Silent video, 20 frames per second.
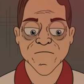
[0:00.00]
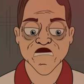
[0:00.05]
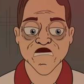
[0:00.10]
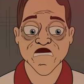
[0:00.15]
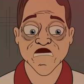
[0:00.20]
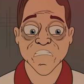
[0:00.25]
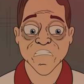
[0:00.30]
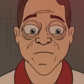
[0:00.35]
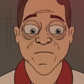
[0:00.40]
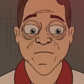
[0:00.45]

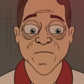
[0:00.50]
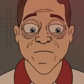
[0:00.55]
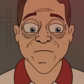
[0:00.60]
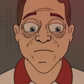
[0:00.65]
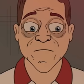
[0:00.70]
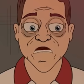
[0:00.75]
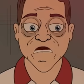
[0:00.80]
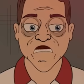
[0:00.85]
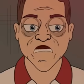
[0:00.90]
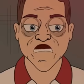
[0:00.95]
What?
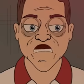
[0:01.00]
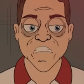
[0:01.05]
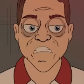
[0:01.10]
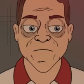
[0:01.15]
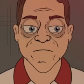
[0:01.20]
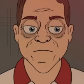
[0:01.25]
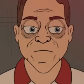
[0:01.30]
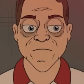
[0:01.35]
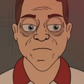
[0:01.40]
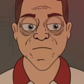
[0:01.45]
What is
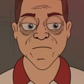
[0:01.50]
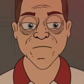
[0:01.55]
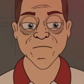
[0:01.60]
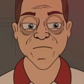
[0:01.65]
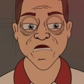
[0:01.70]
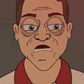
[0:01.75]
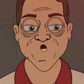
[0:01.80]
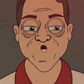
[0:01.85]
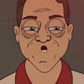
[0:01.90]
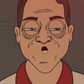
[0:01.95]
it?
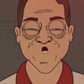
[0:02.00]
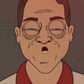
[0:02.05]
Are you all